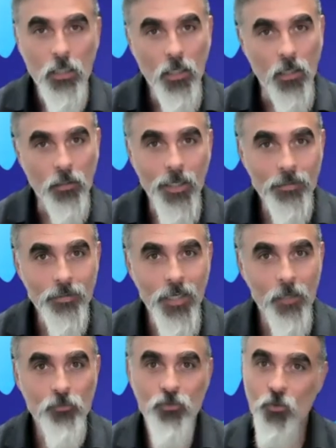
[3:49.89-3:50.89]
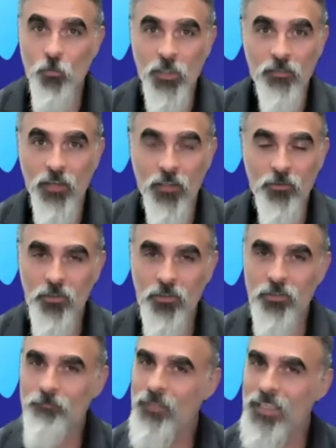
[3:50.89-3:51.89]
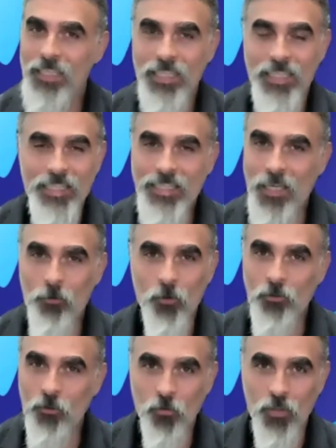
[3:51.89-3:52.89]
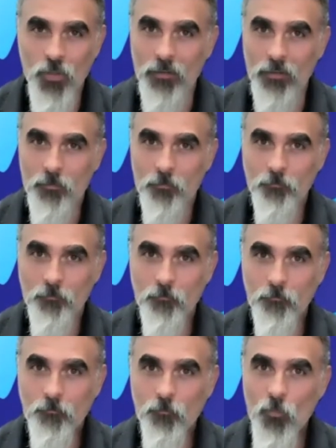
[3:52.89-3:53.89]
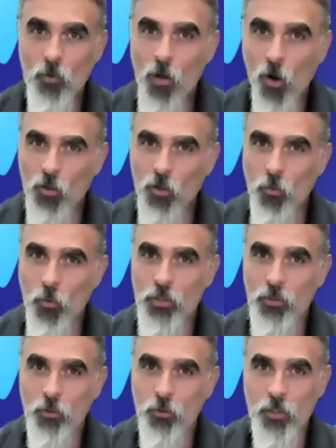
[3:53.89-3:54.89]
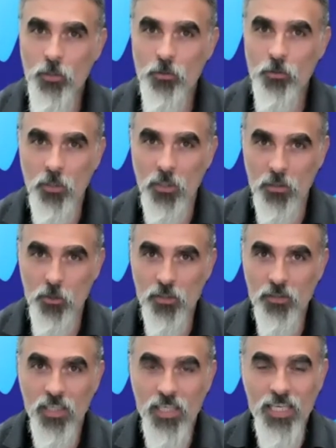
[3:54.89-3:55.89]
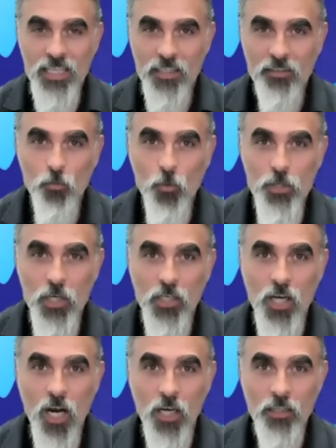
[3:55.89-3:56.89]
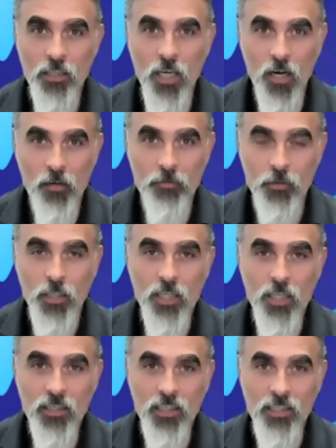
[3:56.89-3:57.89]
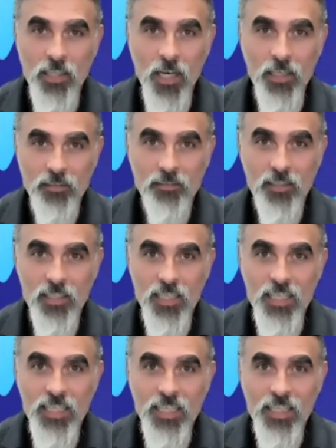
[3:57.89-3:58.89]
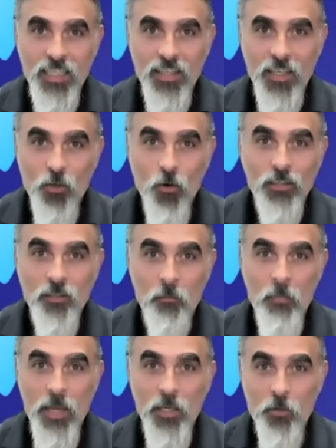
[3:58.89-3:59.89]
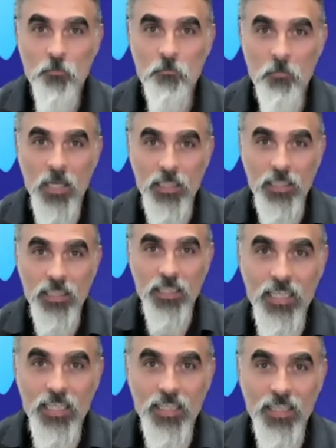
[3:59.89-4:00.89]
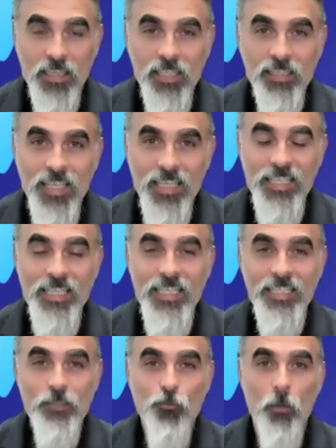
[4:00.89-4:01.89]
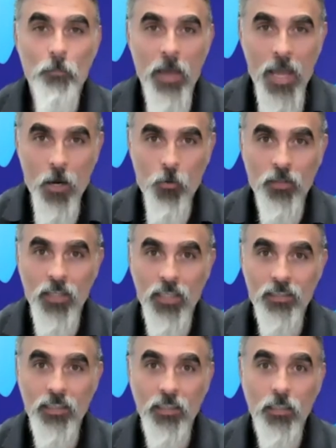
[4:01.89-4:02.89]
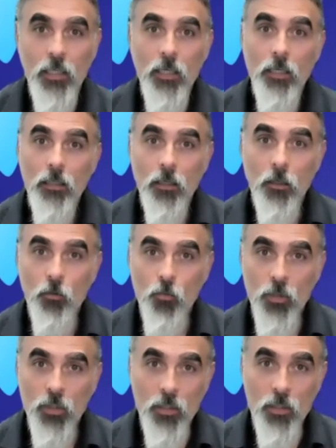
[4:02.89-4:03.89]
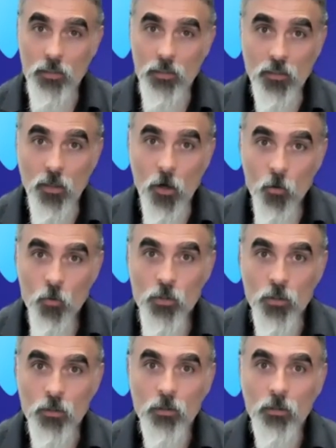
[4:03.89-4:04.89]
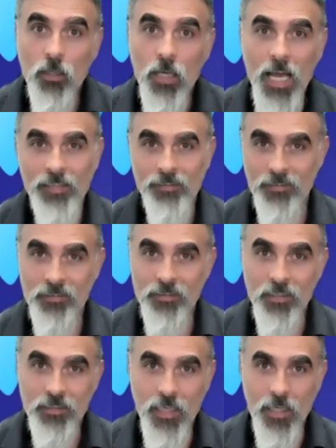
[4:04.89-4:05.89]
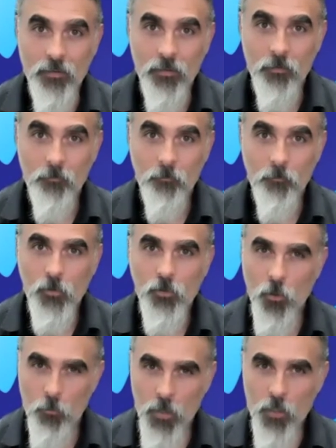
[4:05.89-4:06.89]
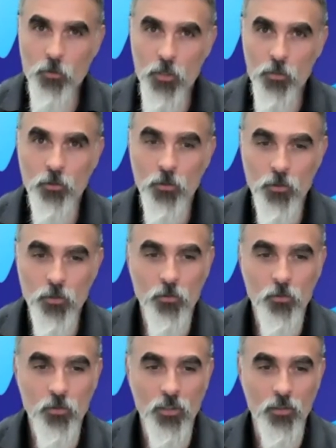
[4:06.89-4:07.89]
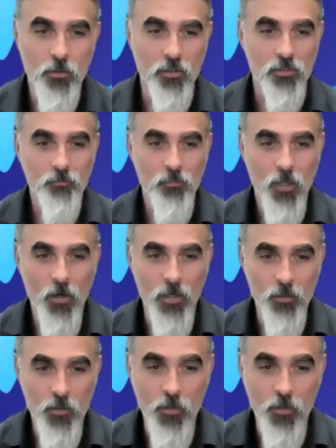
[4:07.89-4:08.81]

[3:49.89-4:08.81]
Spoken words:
A lot of times, newbie investors, they won't do that. Also, when you're doing your due diligence, this is when you're going to uncover the nuggets that are going to make you money, the things that need repairing that the owner hasn't done yet. So make sure you do your due diligence. All right.